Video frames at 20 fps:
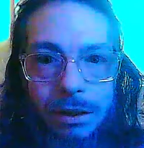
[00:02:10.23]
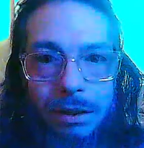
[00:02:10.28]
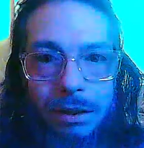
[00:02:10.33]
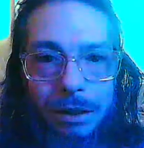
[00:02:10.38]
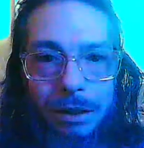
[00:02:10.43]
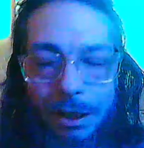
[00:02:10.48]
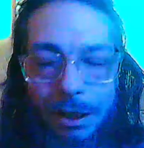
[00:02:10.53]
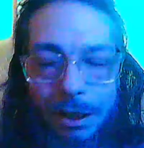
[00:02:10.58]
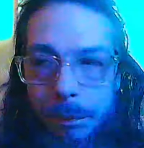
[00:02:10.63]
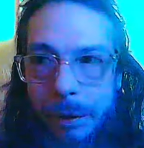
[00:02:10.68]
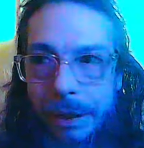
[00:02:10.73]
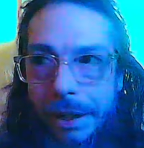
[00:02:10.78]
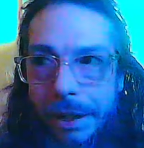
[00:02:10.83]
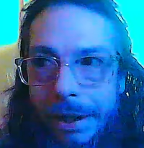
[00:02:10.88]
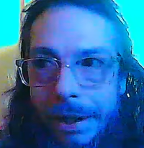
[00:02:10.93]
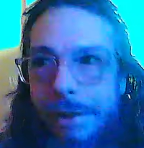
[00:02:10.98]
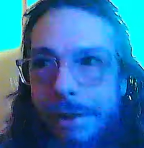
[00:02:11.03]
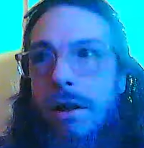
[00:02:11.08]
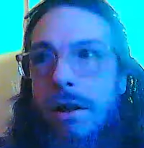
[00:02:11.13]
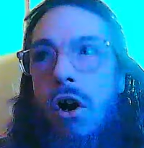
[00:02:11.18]
That should be done
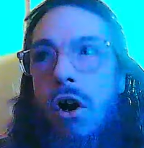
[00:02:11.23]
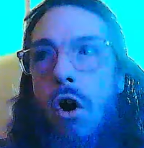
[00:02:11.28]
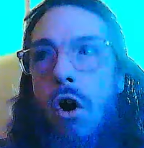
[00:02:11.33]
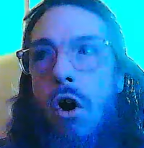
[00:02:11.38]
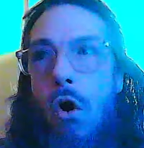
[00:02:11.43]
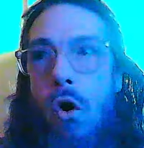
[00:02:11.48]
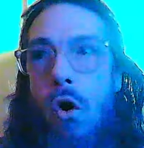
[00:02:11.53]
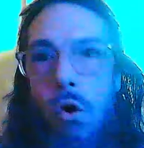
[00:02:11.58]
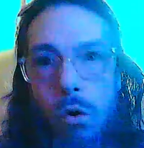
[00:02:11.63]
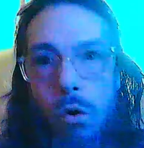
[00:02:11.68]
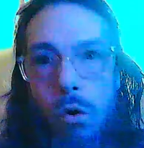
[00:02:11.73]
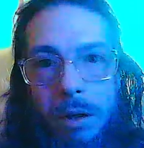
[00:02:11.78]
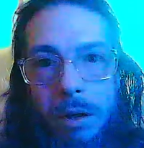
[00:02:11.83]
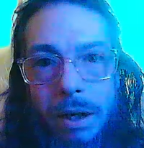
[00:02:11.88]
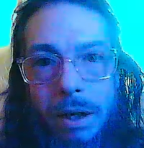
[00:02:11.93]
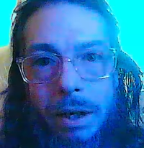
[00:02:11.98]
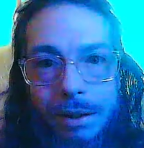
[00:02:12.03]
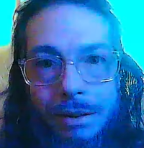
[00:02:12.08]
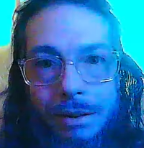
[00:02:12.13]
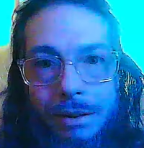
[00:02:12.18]
at home.
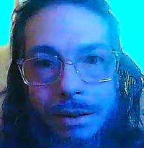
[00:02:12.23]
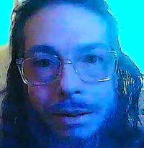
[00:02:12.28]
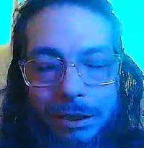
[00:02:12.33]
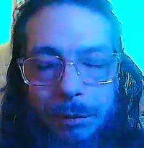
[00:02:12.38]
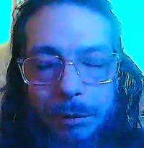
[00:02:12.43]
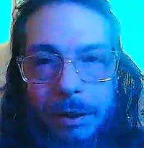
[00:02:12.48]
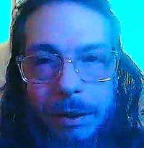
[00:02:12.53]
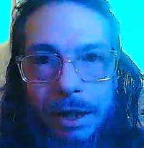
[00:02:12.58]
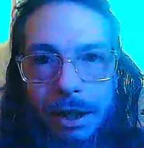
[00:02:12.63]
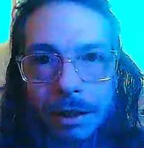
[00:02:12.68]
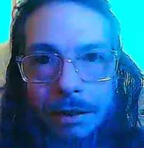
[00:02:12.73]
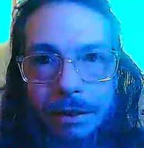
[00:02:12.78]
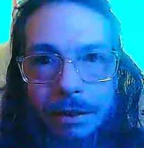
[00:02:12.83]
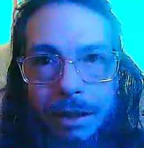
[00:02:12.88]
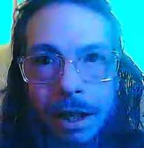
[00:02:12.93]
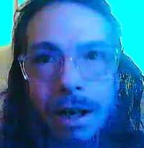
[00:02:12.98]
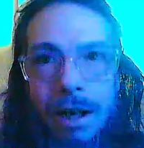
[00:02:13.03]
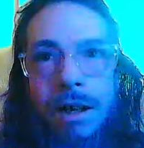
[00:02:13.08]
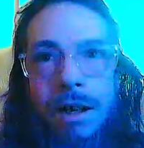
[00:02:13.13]
That should be done